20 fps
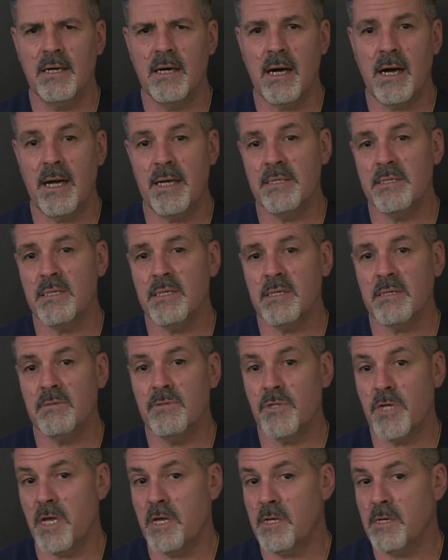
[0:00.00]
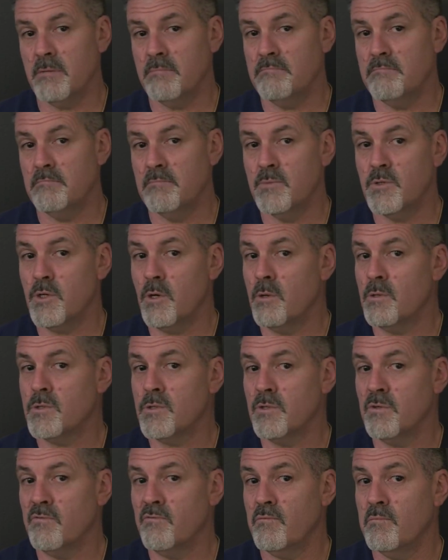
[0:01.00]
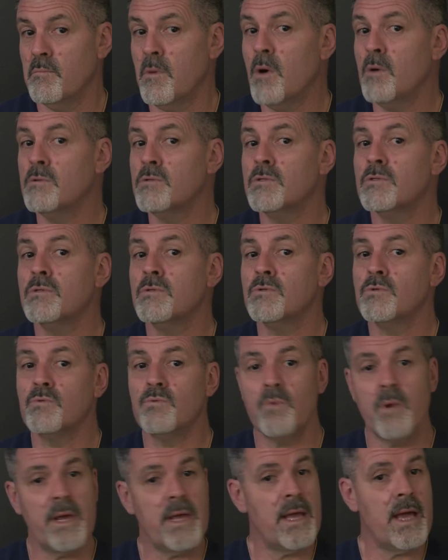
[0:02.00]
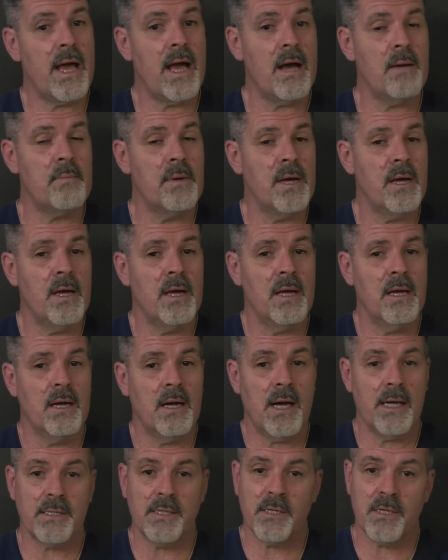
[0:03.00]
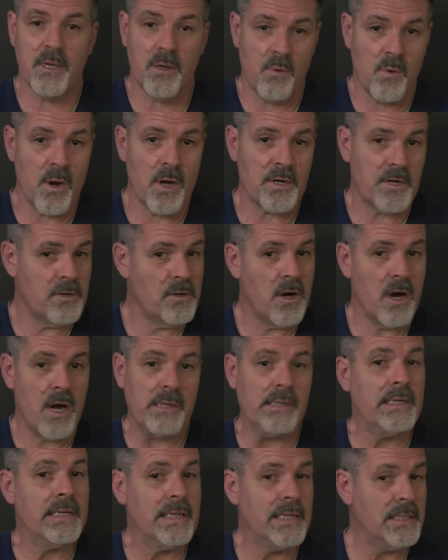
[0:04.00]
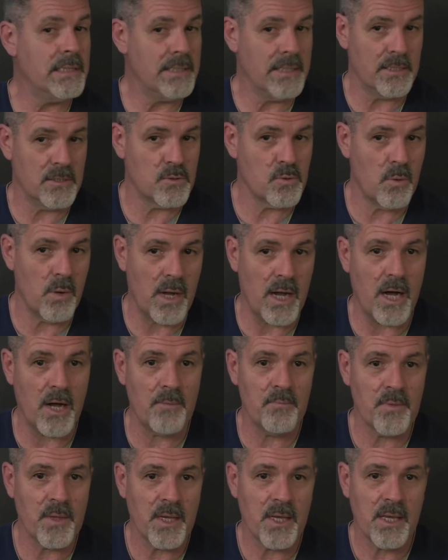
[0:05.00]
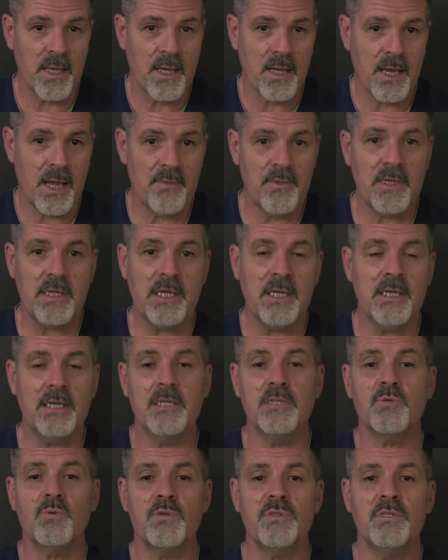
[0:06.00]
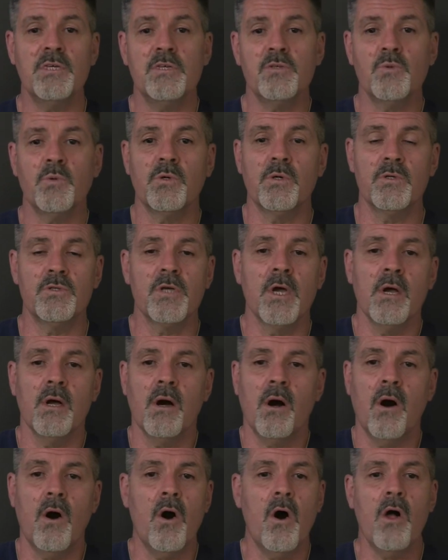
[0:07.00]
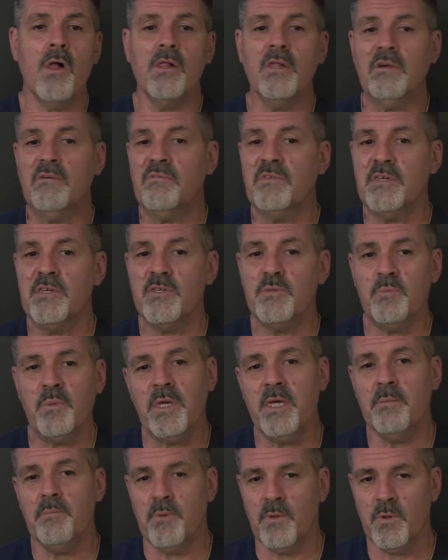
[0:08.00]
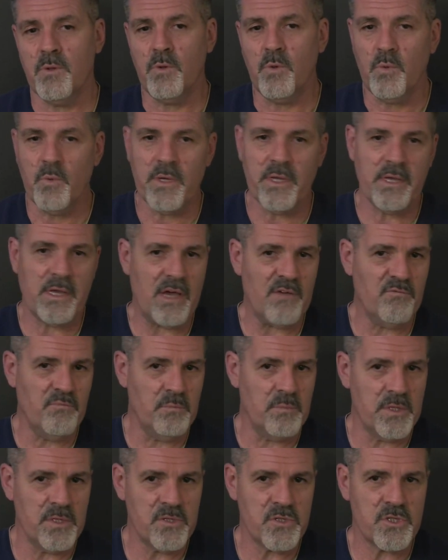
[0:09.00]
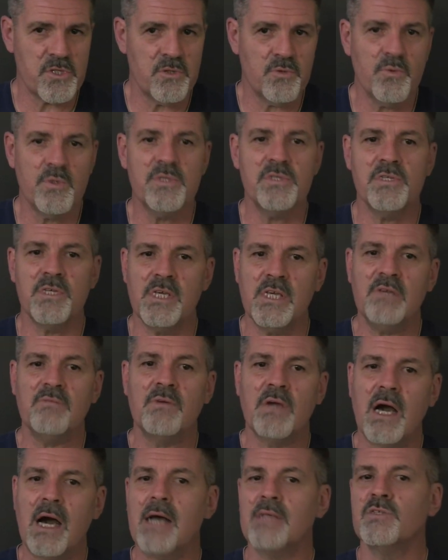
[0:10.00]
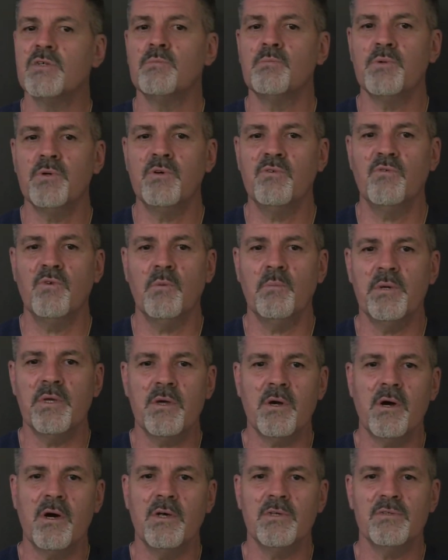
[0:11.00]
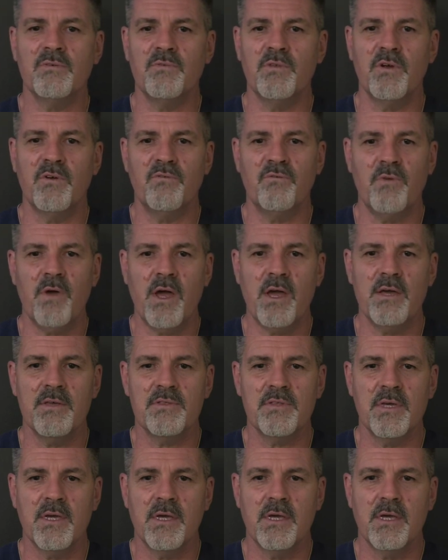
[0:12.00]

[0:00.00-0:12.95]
Isaac, Jacob, Joseph, Moses, Rahab. I could go on and on, and he did as well. And then he ends with these words All of these people we have mentioned received God's approval because of their faith,